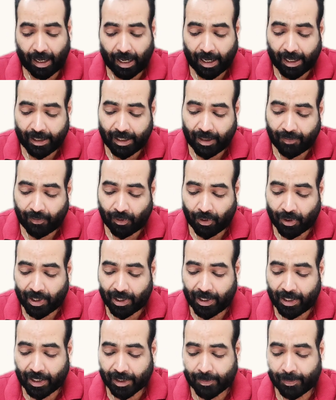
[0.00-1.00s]
I have
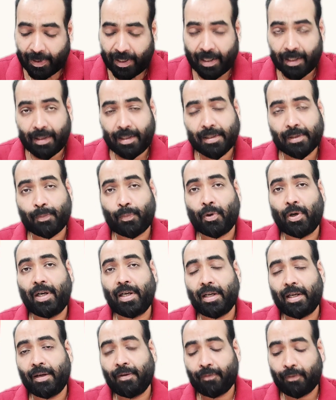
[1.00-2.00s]
already explained this
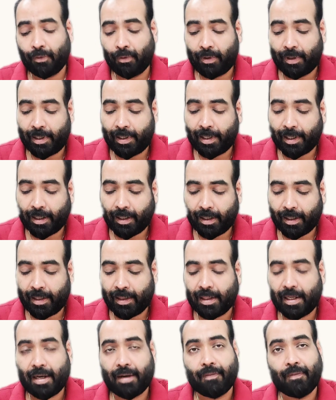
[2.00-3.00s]
point in full detail
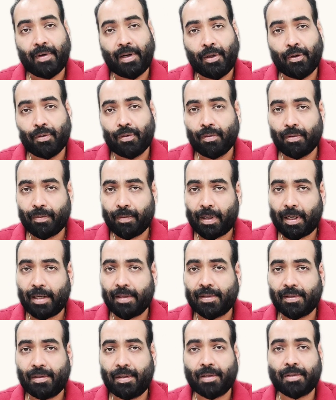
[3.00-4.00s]
in that video. I
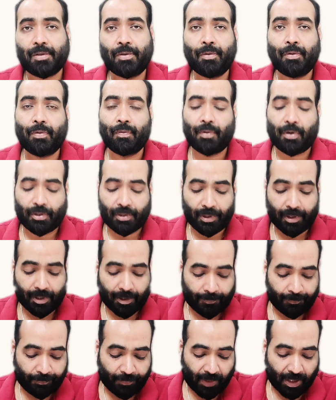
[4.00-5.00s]
suggest you to watch it,
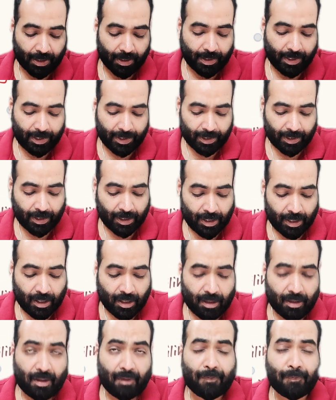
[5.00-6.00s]
right?
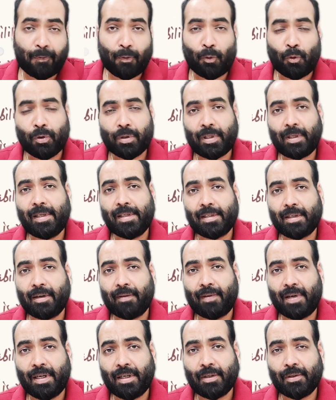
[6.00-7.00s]
The fourth
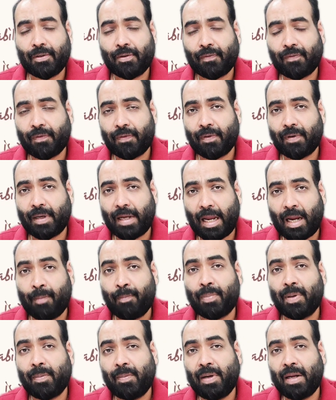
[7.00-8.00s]
disadvantage of
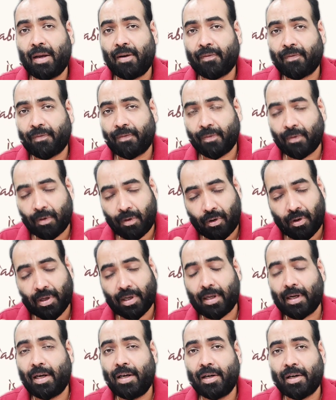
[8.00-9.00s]
MPBF or
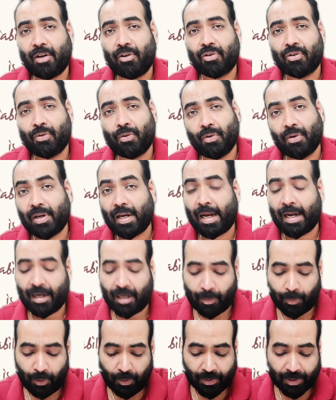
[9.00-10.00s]
current ratio or
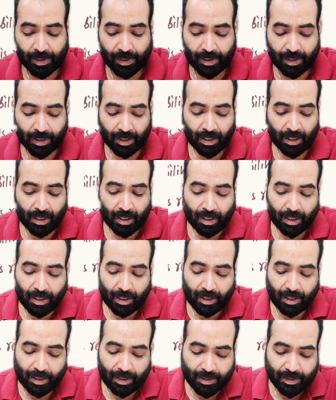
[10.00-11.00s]
NWC
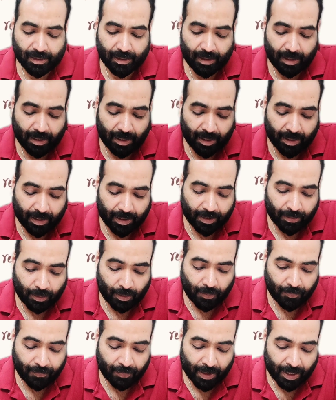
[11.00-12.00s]
is
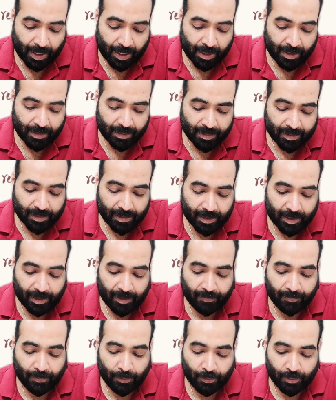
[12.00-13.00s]
of
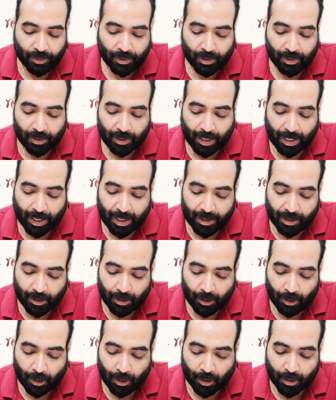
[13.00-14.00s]
uncertain future and
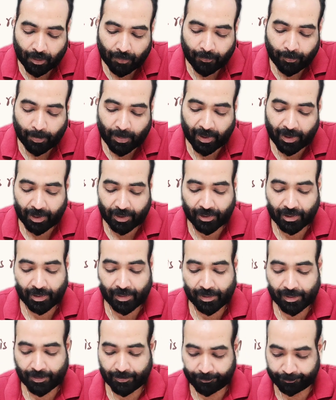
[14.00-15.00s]
lot of
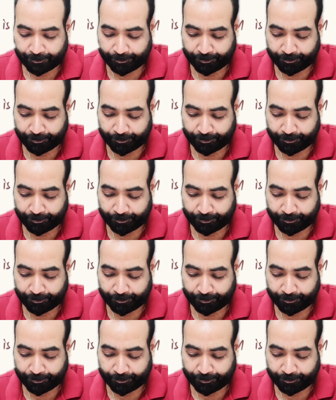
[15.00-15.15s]
predictions.